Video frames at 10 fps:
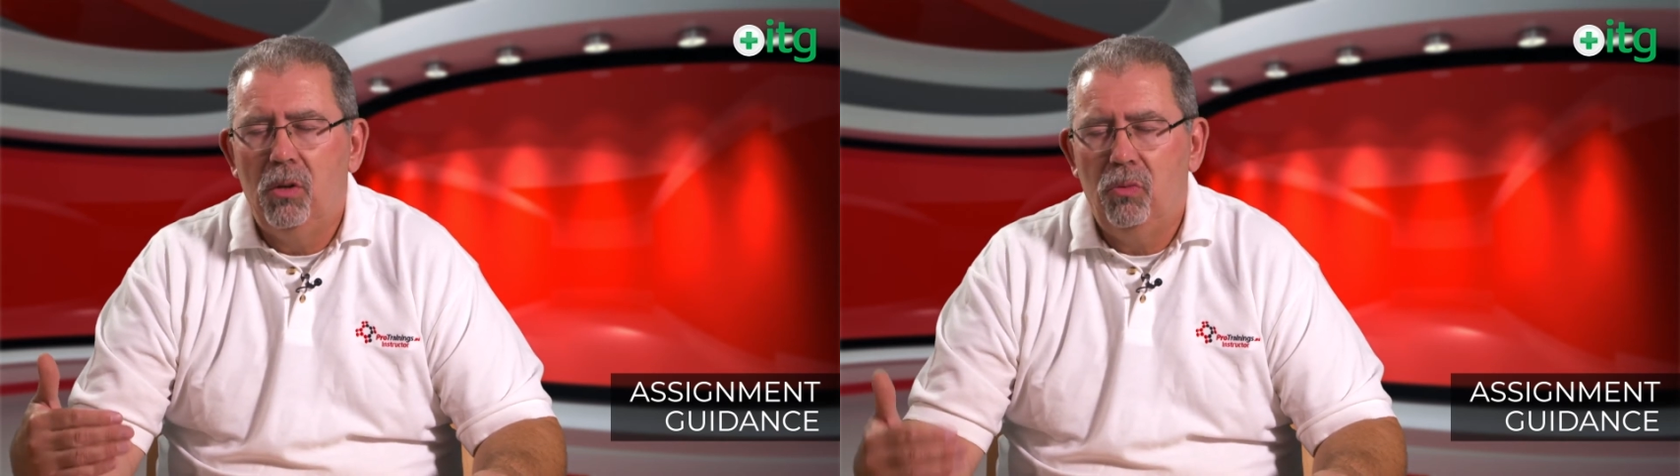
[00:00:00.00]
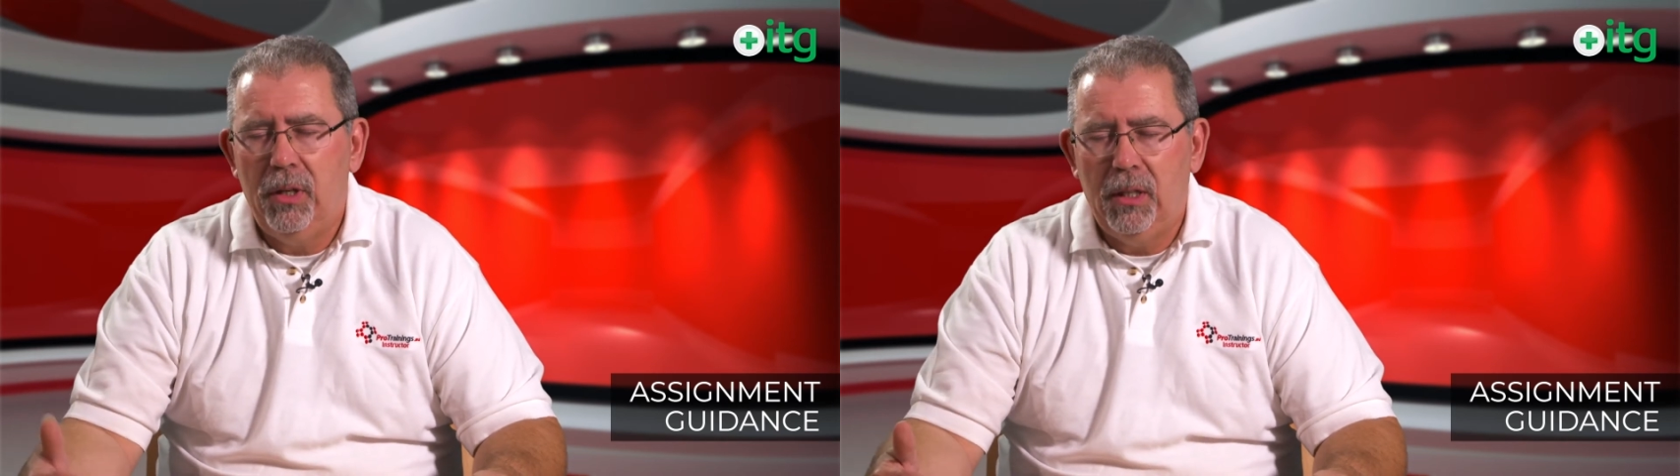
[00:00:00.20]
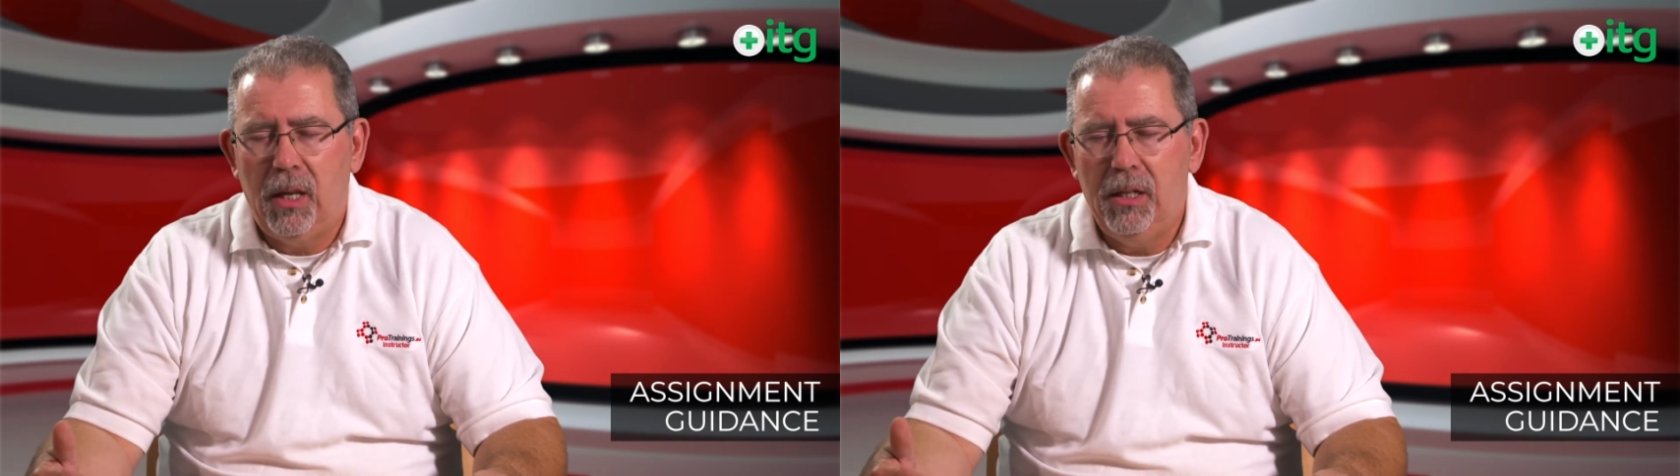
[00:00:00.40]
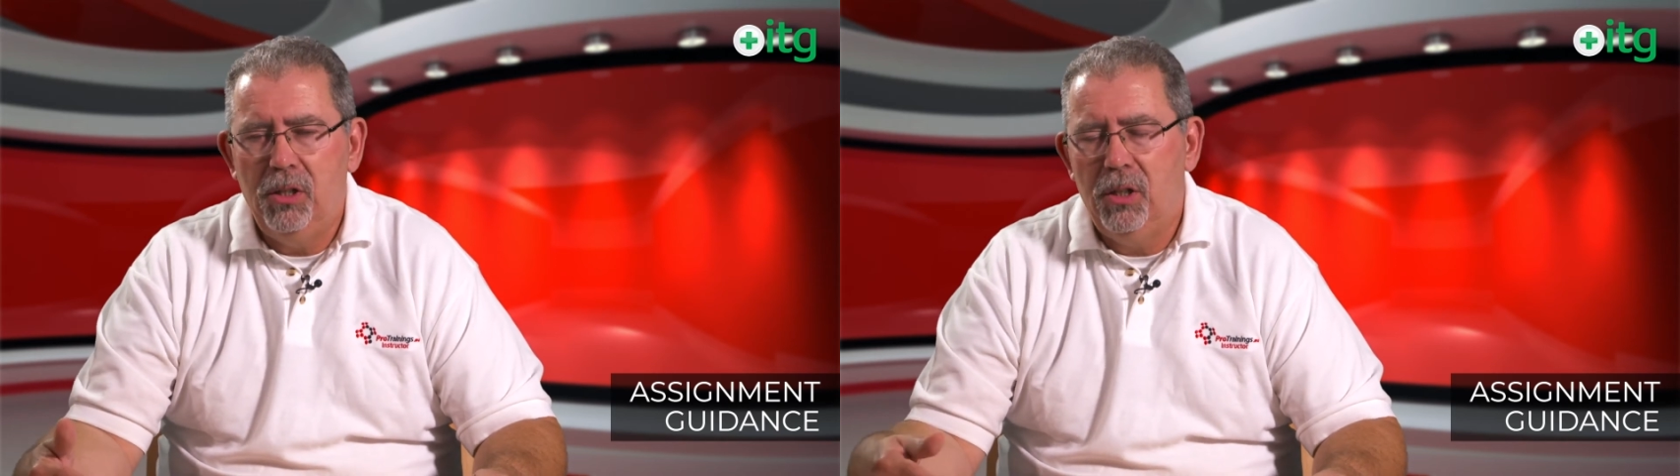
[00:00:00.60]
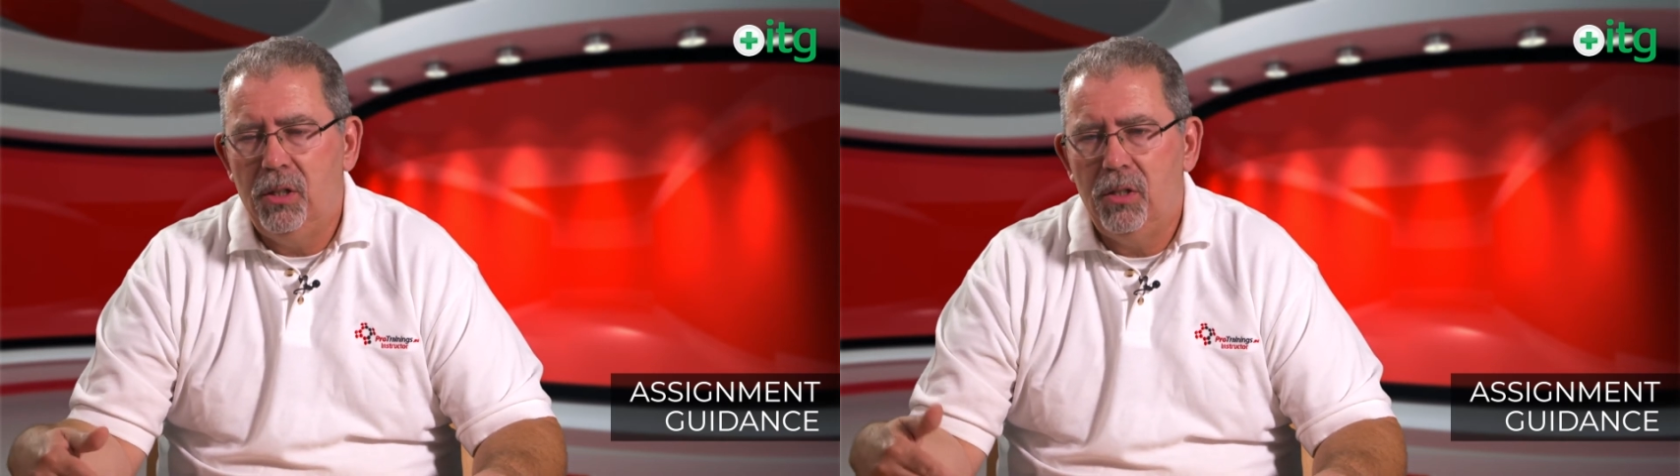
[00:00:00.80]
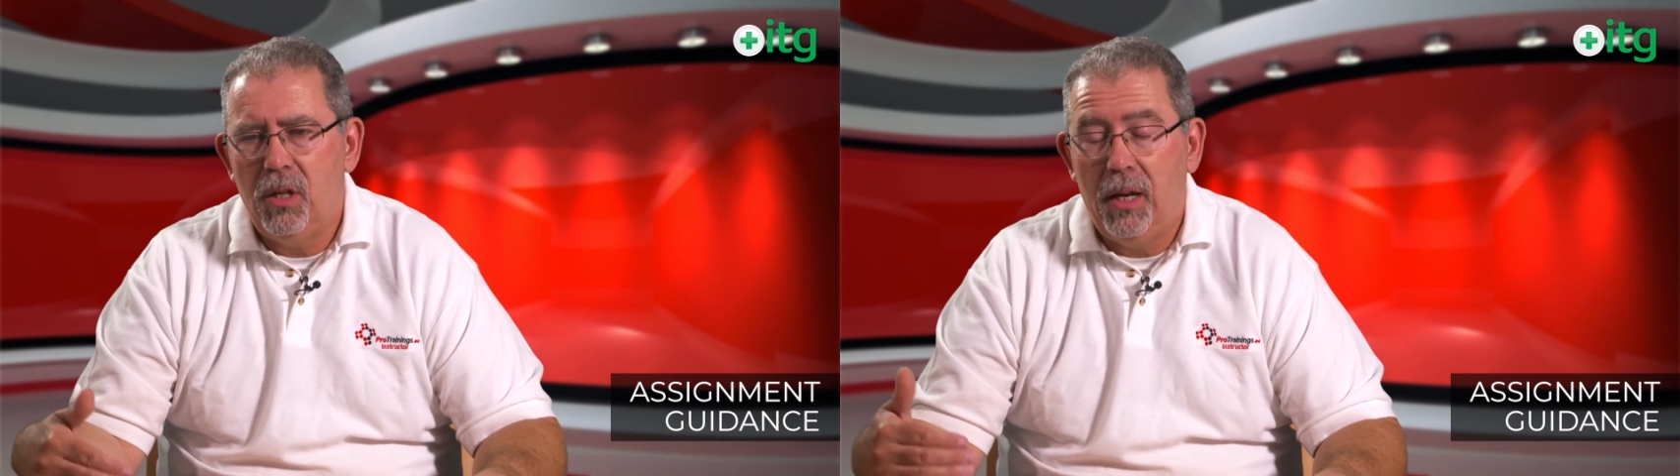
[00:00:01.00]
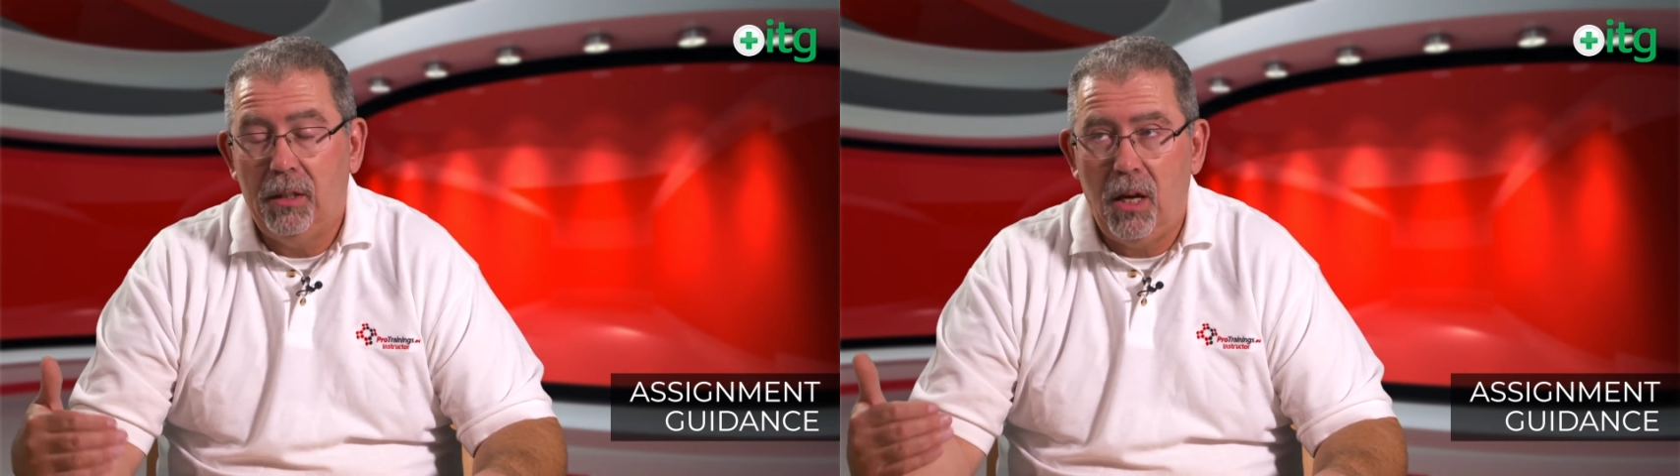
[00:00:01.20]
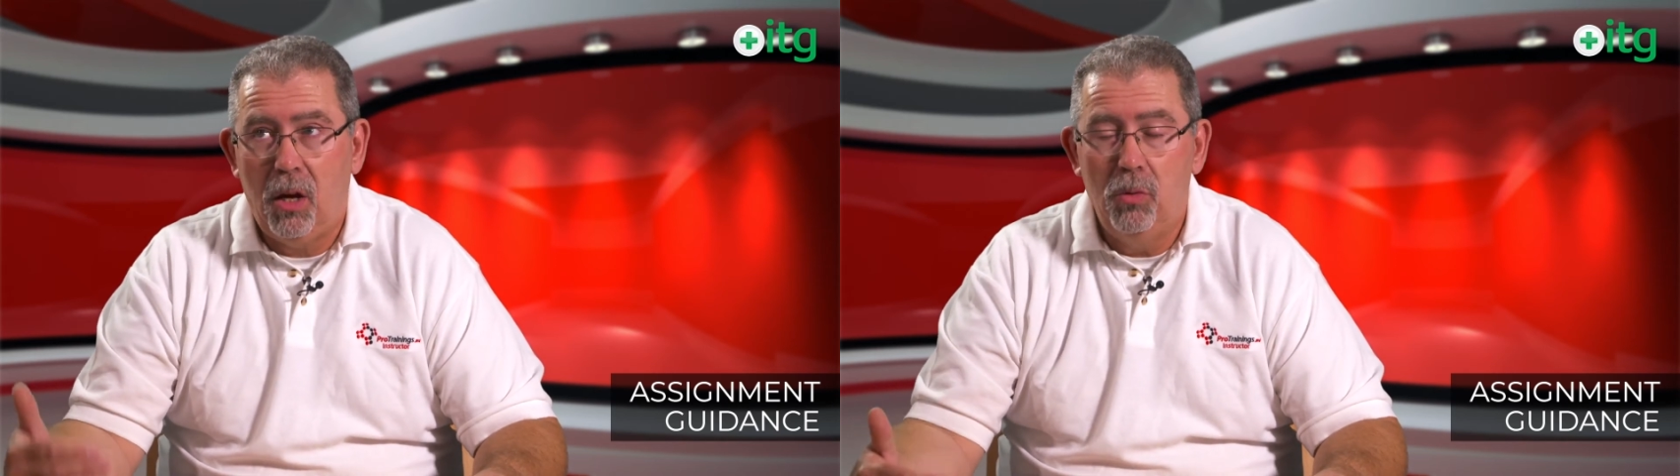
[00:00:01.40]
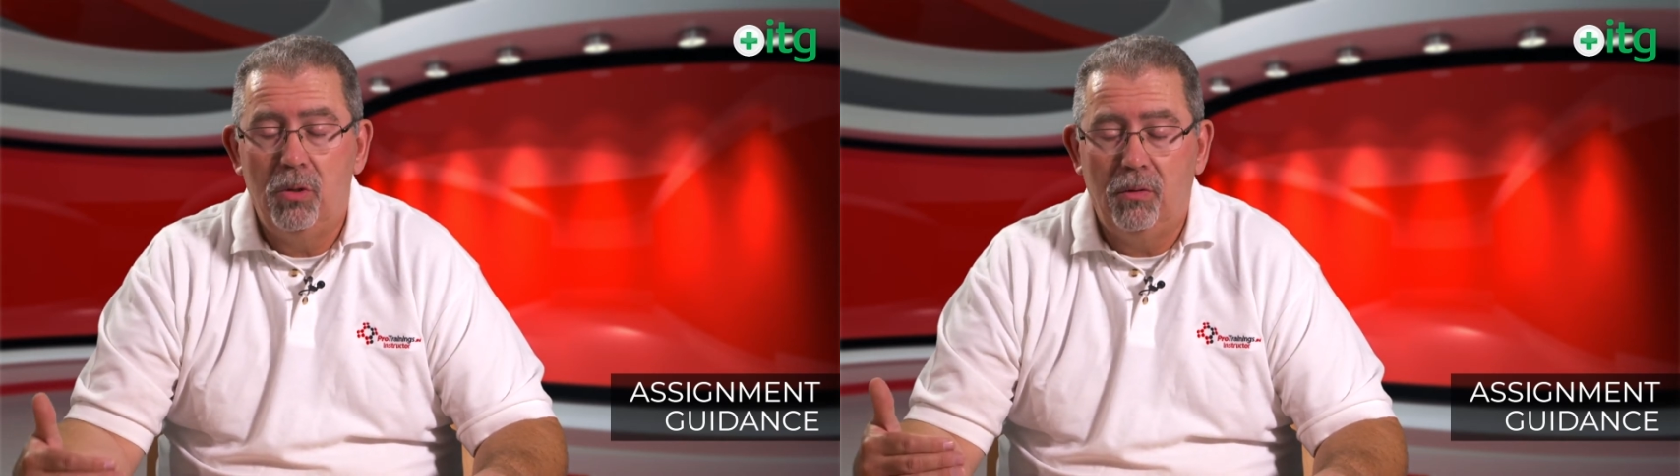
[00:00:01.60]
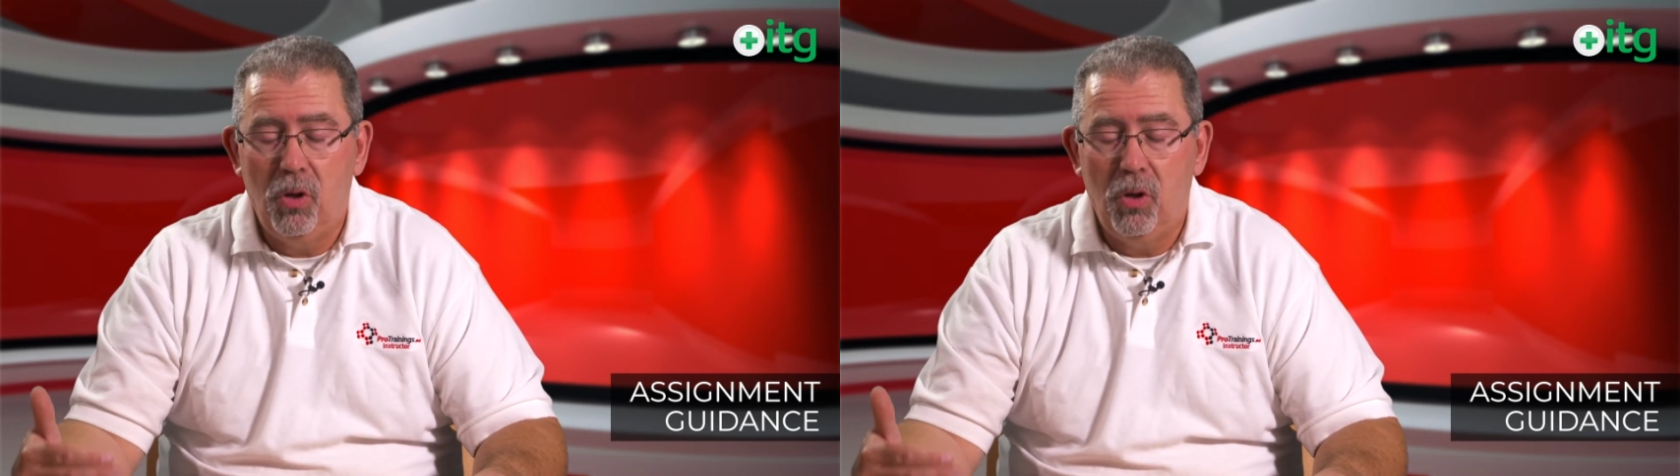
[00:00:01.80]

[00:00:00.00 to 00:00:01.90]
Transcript: regulations and codes of